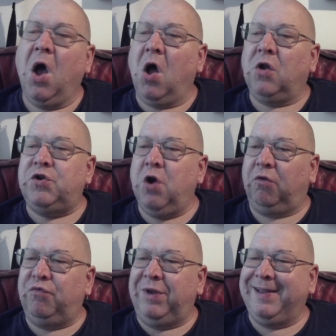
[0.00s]
Not
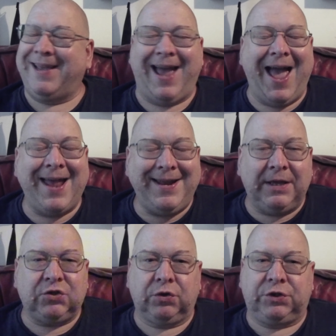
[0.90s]
really any
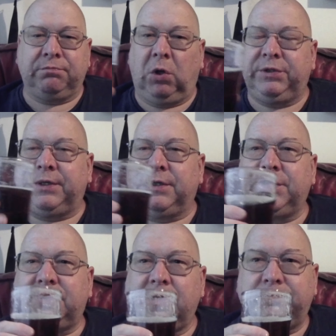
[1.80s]
sort of
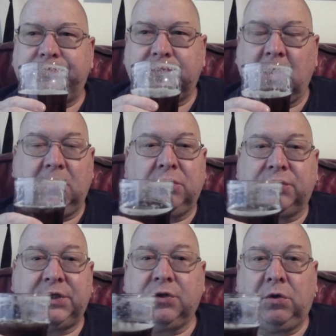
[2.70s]
maltiness, because
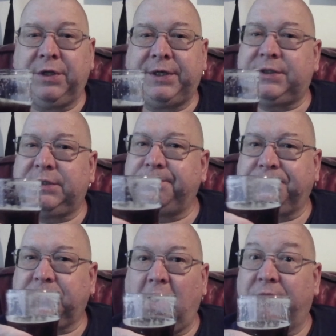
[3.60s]
it's all this
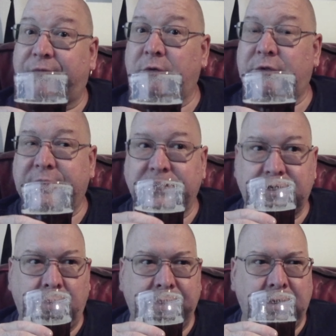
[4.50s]
fruitiness
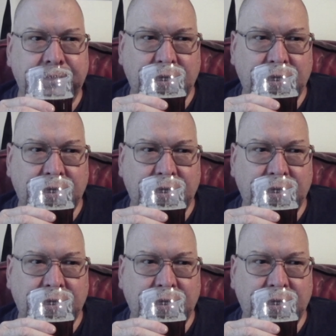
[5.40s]
going on.